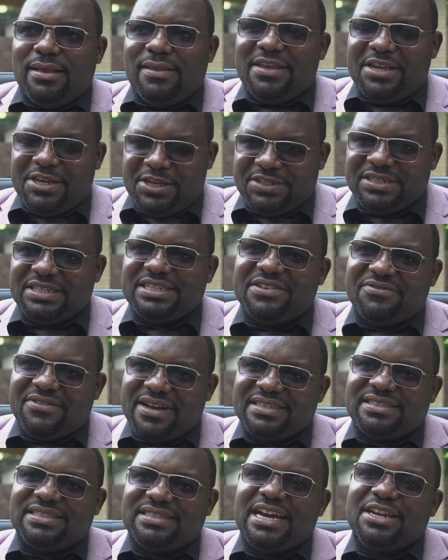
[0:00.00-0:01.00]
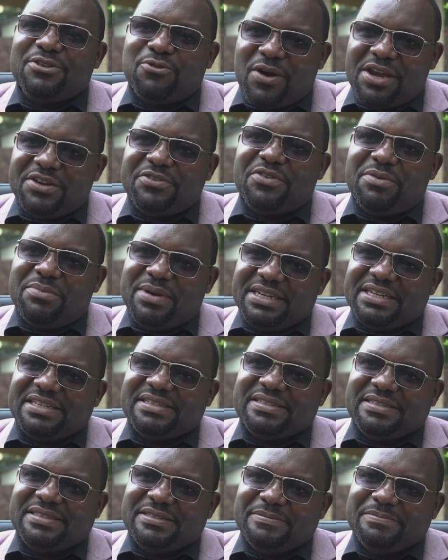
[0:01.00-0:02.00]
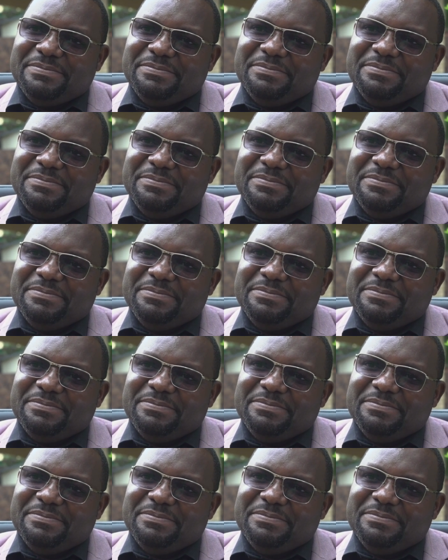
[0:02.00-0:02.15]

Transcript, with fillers: the initiative has done quite tremendous.